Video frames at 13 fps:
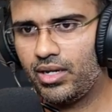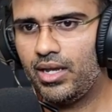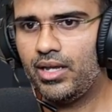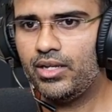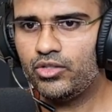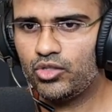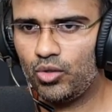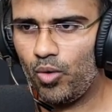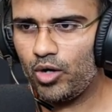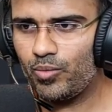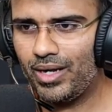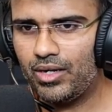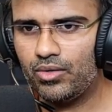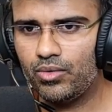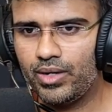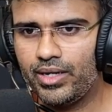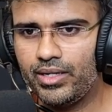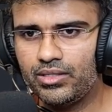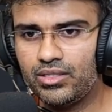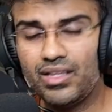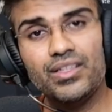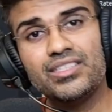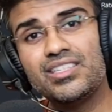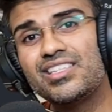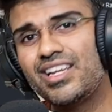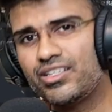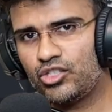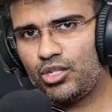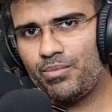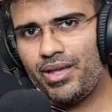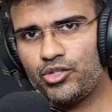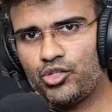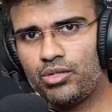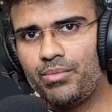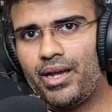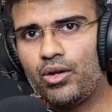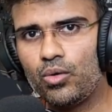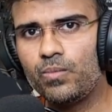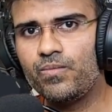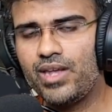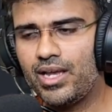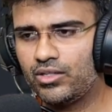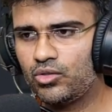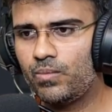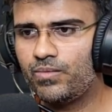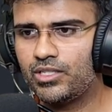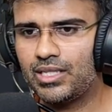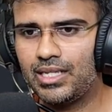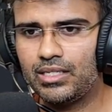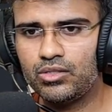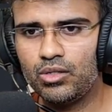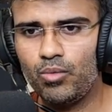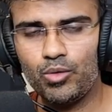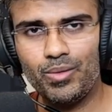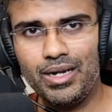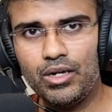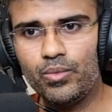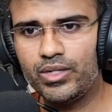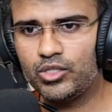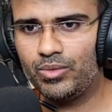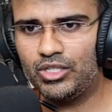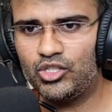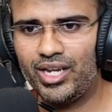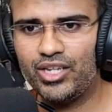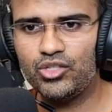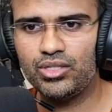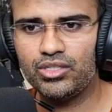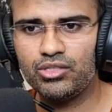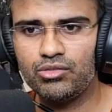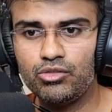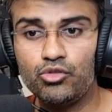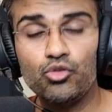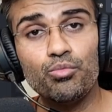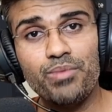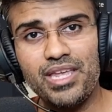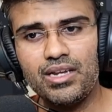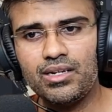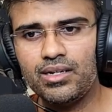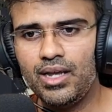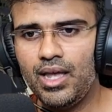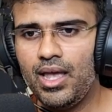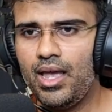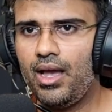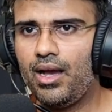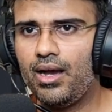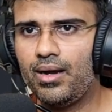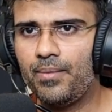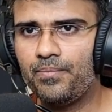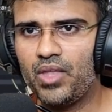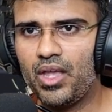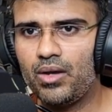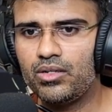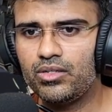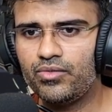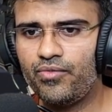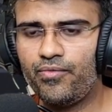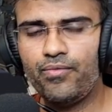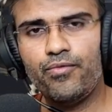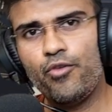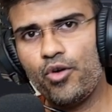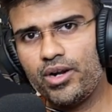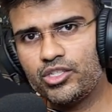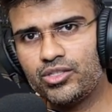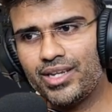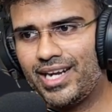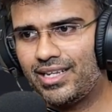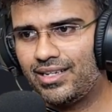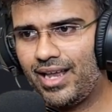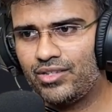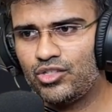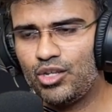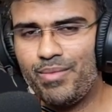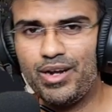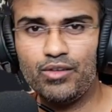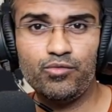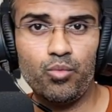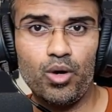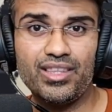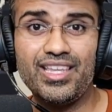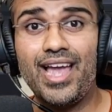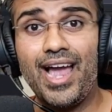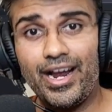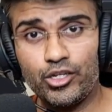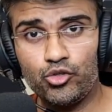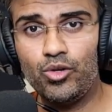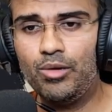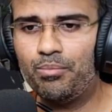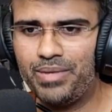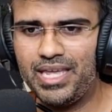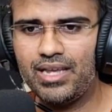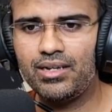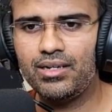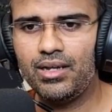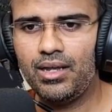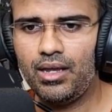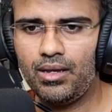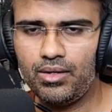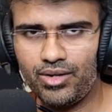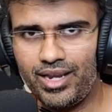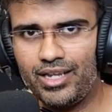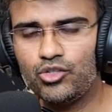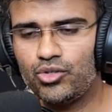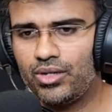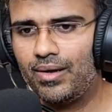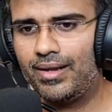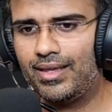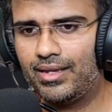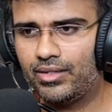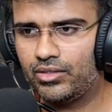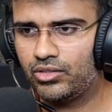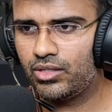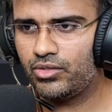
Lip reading: So what we'll do is, this is an estimation by OBS obviously, so what we'll do is we'll change this to true peak um, for us to get an estimate of what the actual peak range really is.